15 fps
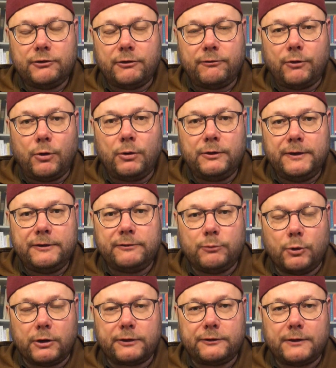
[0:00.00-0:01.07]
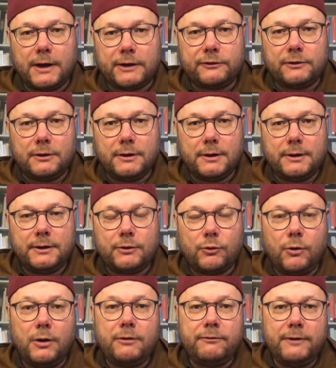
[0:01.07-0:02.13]
of all these works actually, and they're
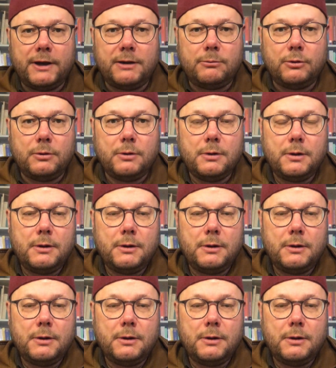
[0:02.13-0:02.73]
all available